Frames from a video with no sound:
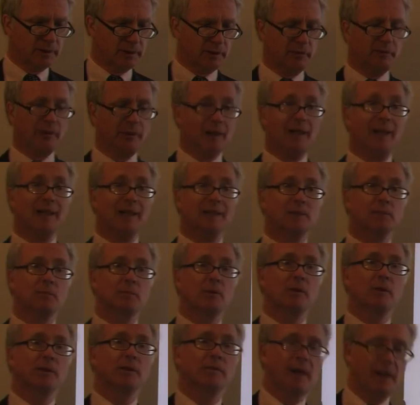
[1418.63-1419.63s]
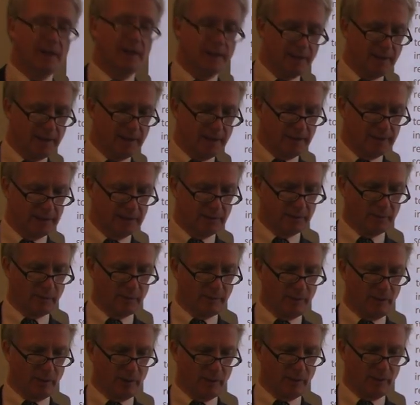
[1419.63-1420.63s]
to the export of ideas
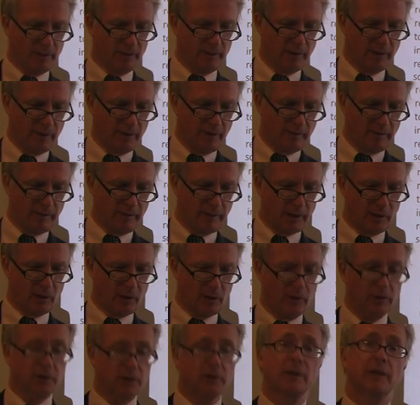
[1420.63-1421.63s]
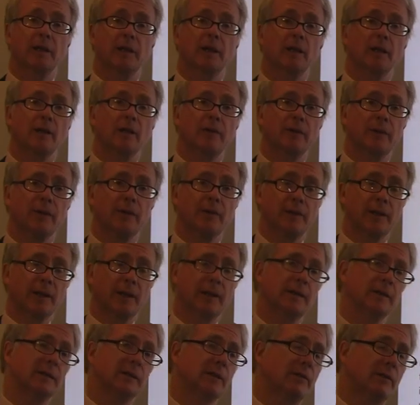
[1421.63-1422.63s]
from Europe that occurred during colonial
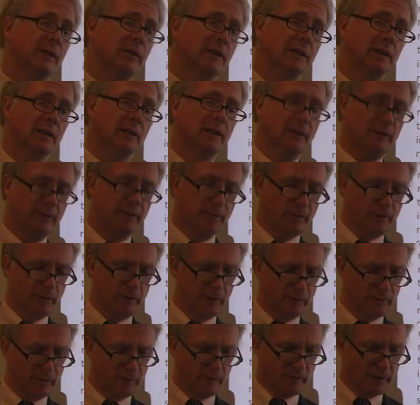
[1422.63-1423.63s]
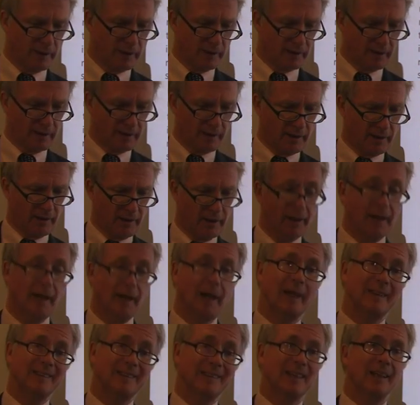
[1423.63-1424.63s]
days and recently from North America,
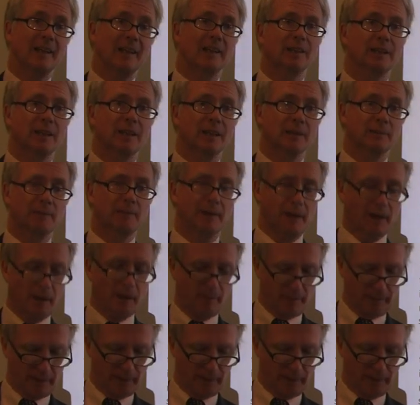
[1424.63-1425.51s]
as English has become the